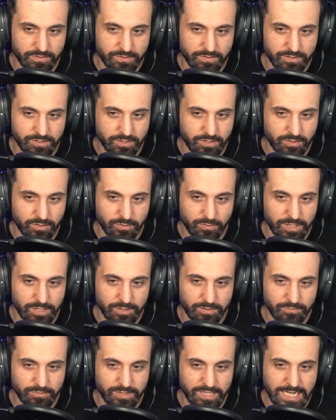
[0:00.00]
So
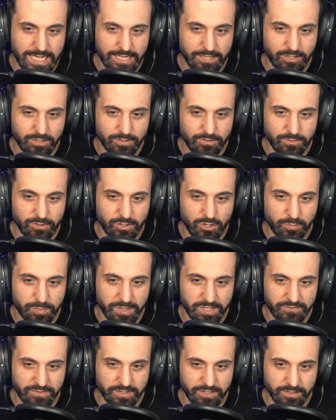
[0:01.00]
we got no
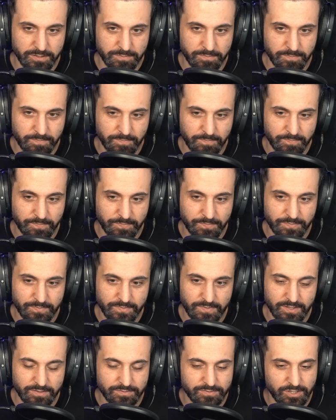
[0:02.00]
beef here.
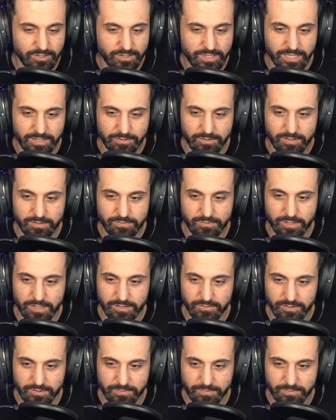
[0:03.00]
No, okay, well, whatever.